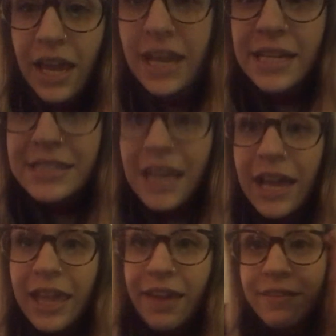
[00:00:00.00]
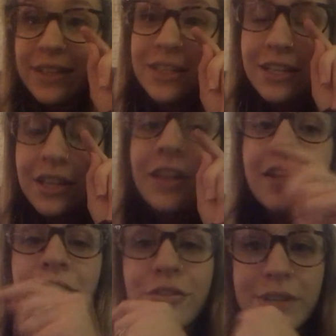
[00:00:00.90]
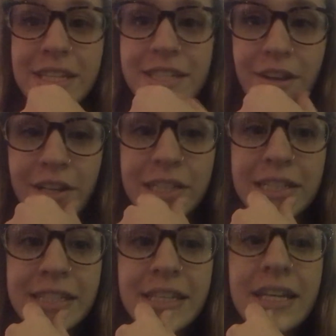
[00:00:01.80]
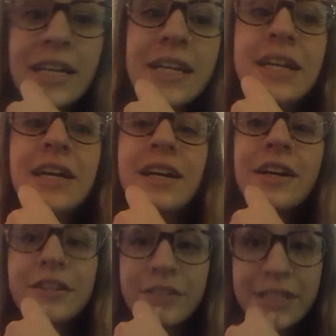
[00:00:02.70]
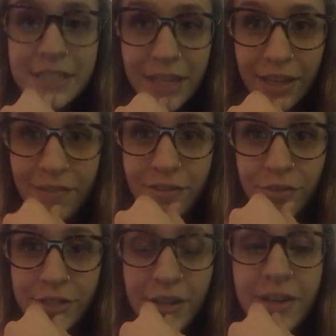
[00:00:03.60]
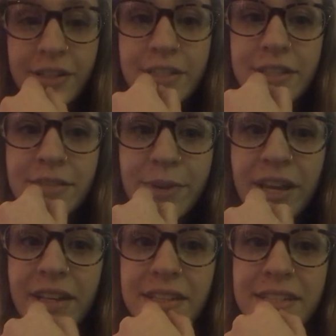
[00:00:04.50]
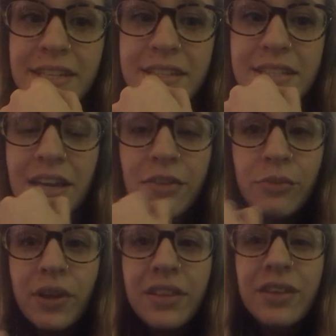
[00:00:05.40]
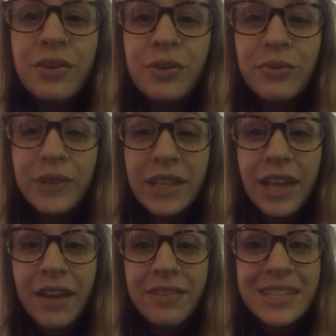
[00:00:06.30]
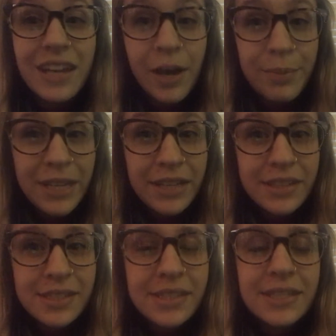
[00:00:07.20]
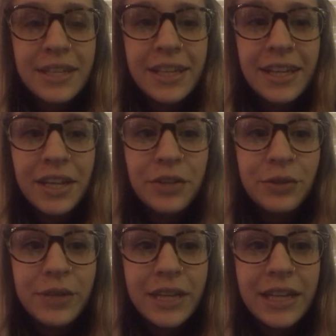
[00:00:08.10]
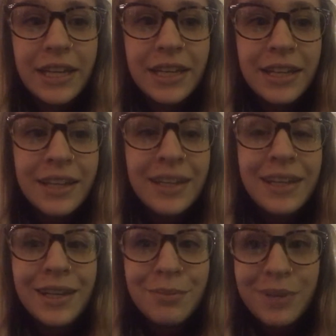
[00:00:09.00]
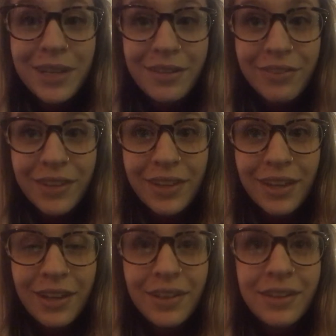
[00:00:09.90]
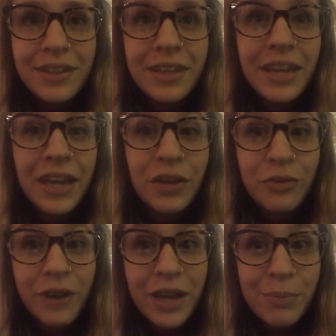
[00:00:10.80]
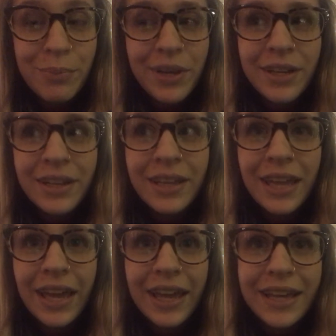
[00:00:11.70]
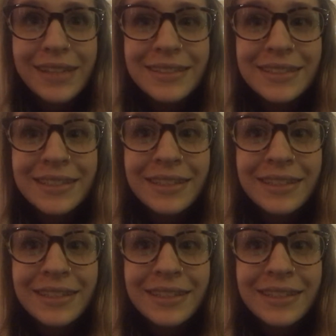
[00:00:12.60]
and I gave it three stars. The reason I gave it three stars is because it dealt with really heavy topics, including pedophilia and rape and